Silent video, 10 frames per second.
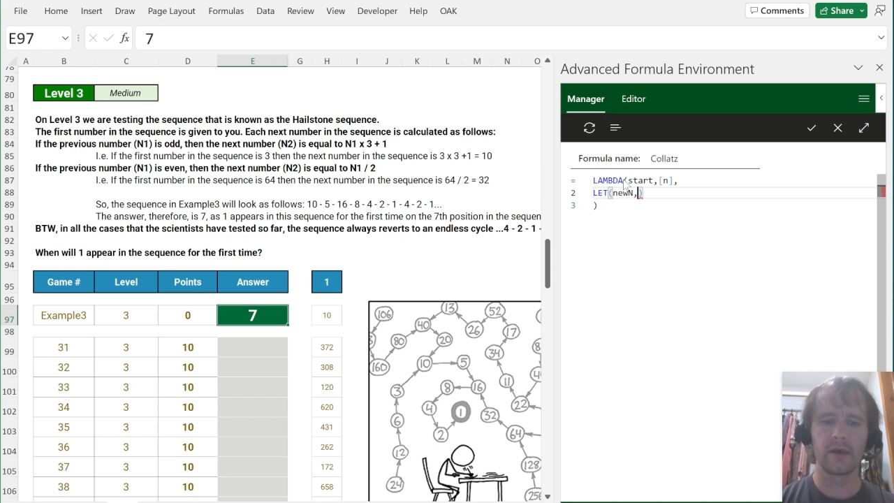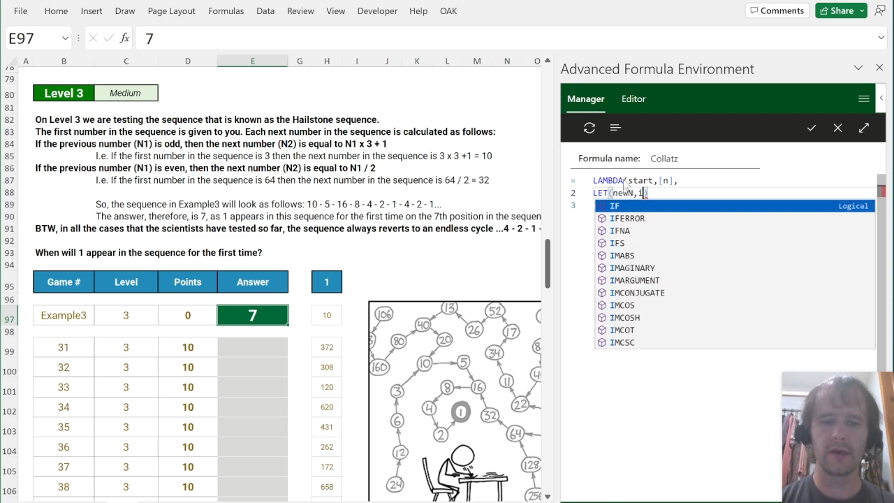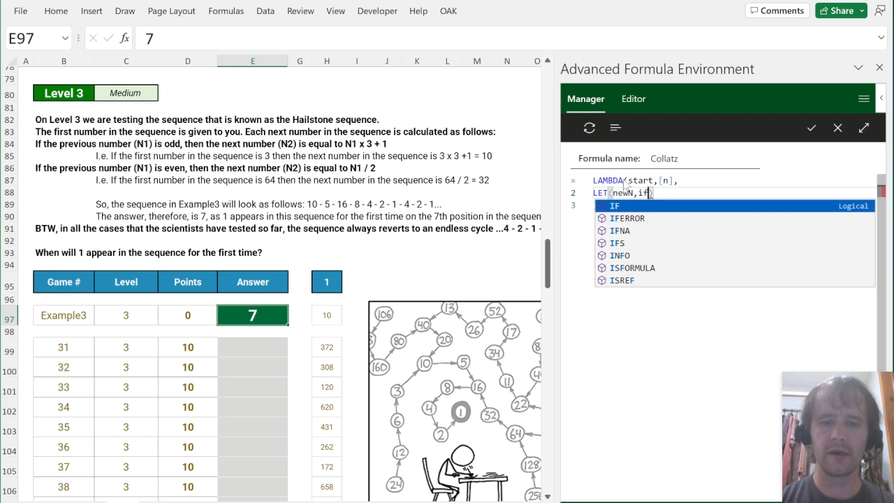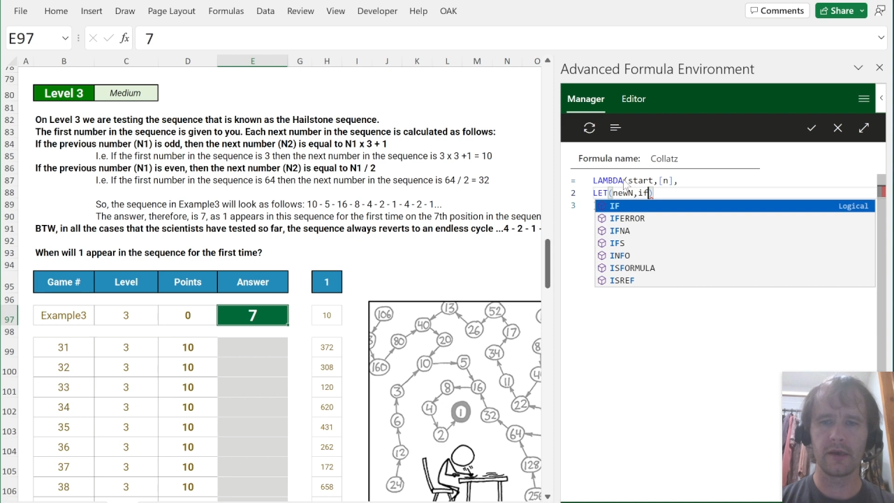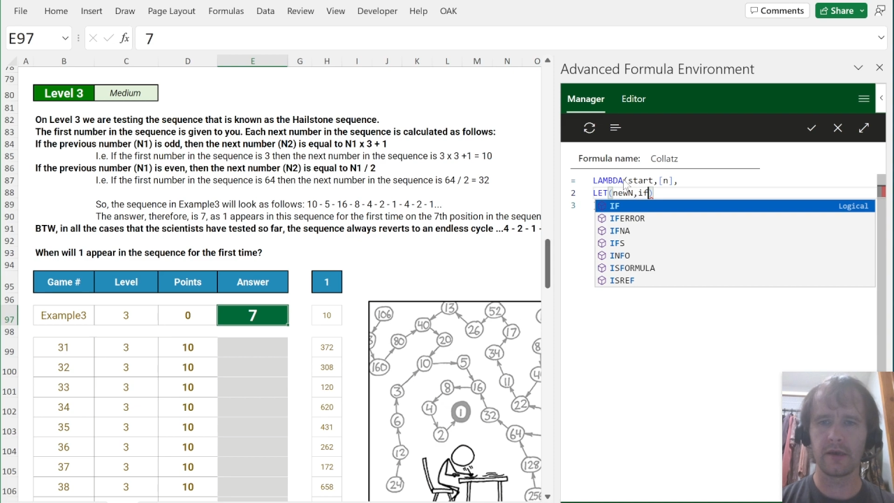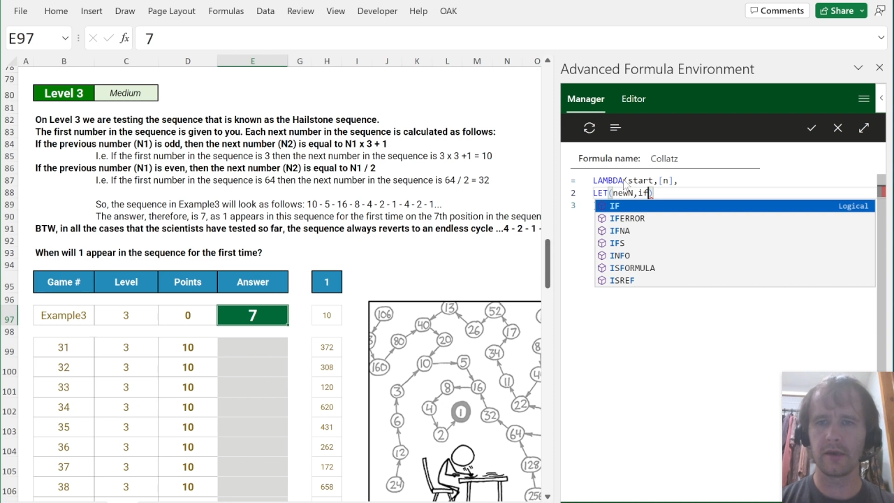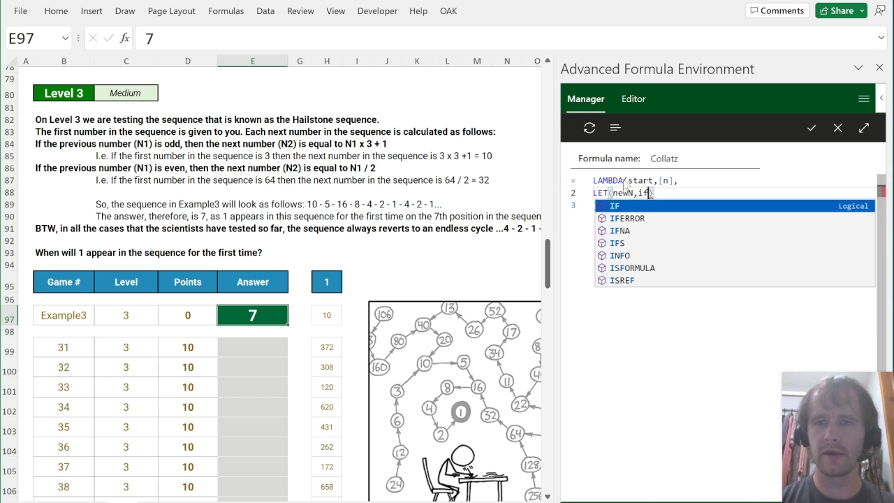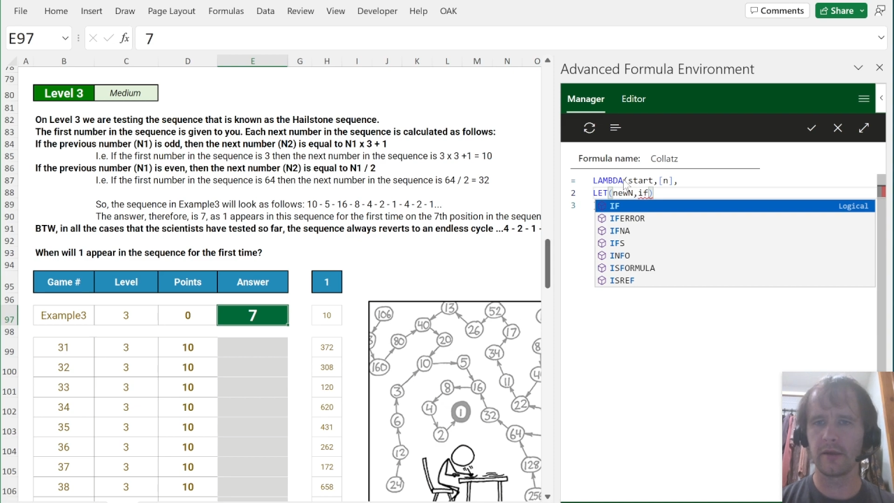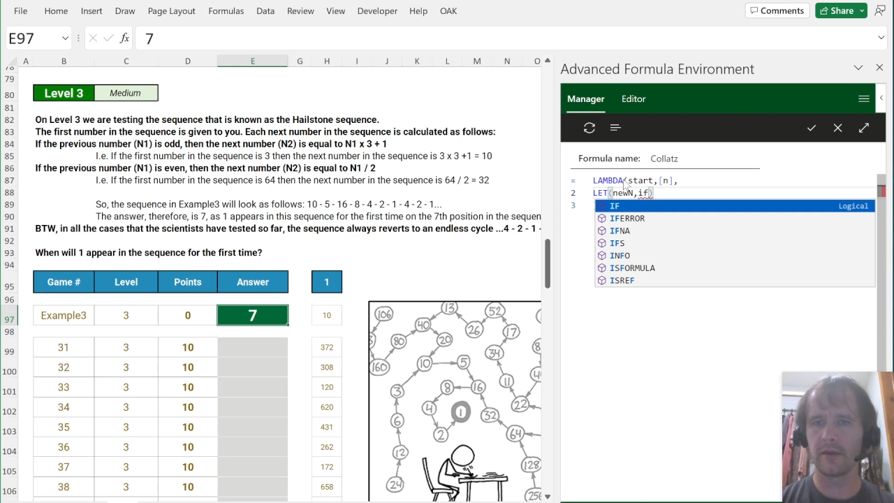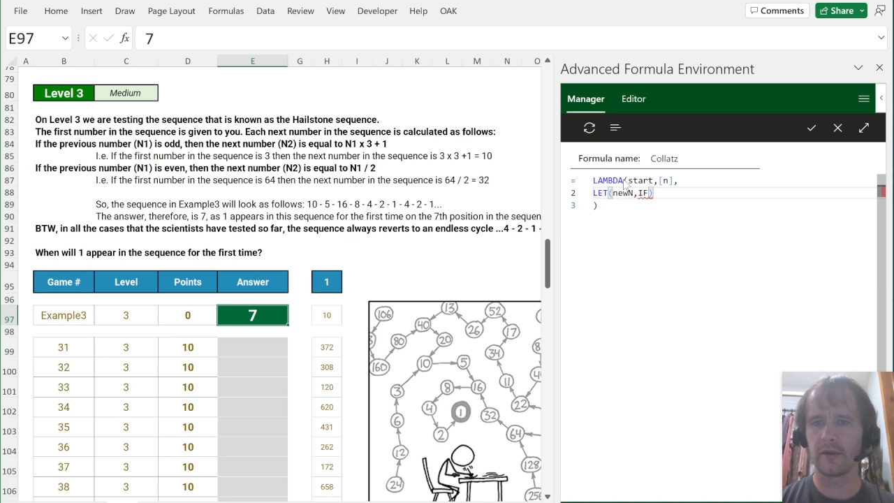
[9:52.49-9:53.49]
Uh,
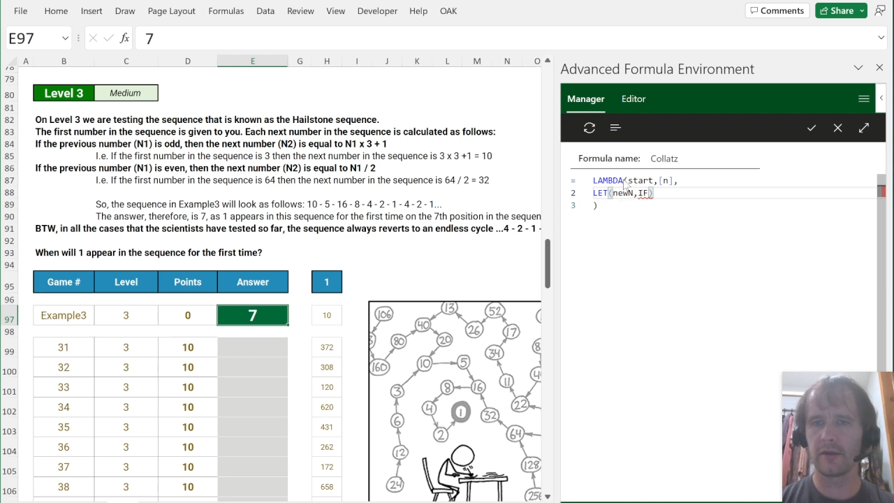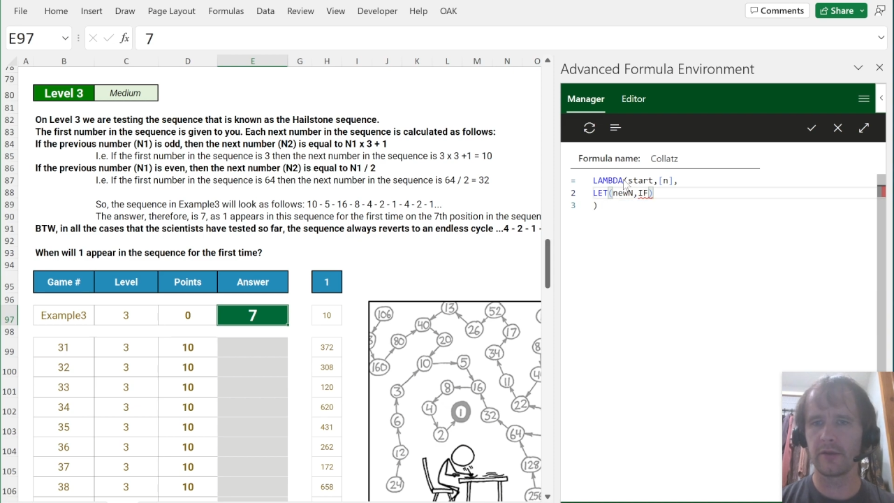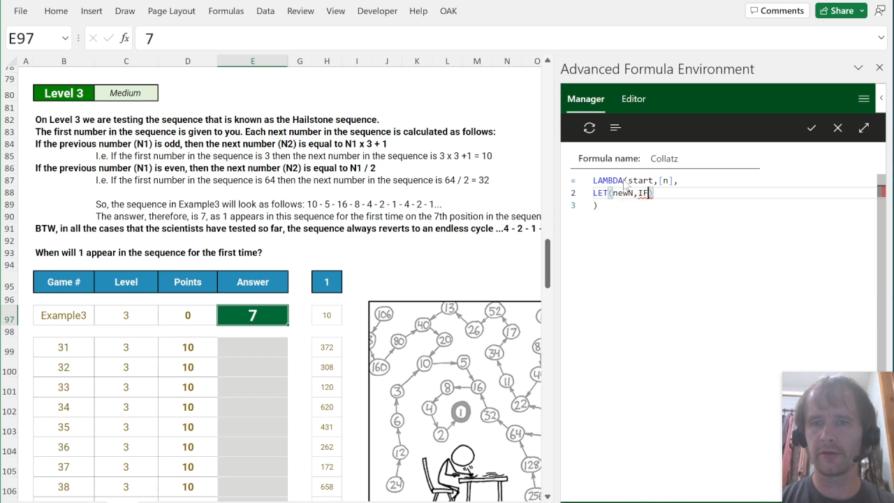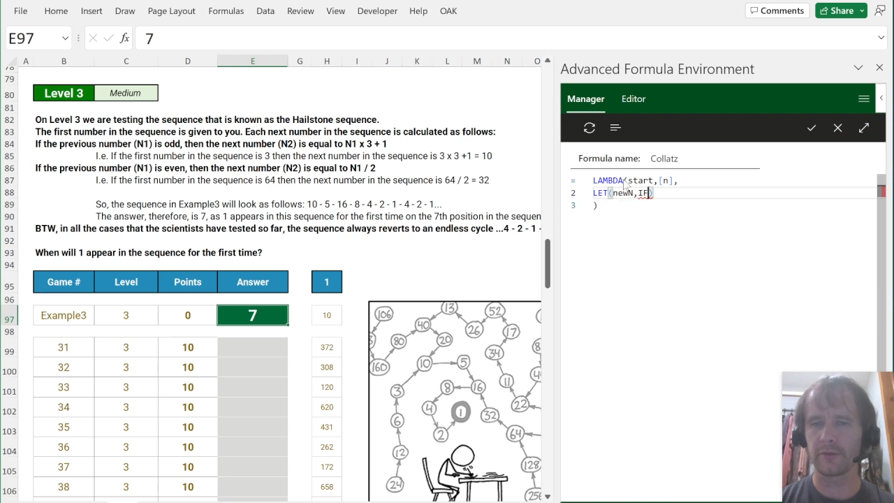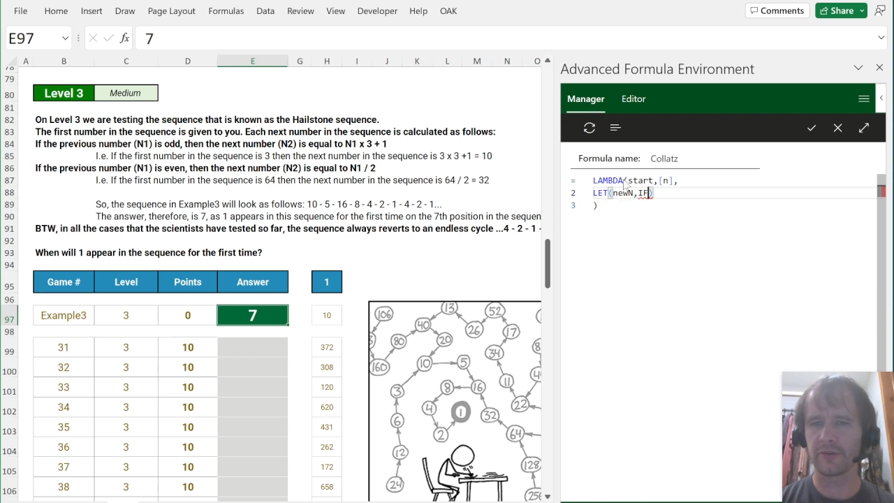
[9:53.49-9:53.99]
so I'm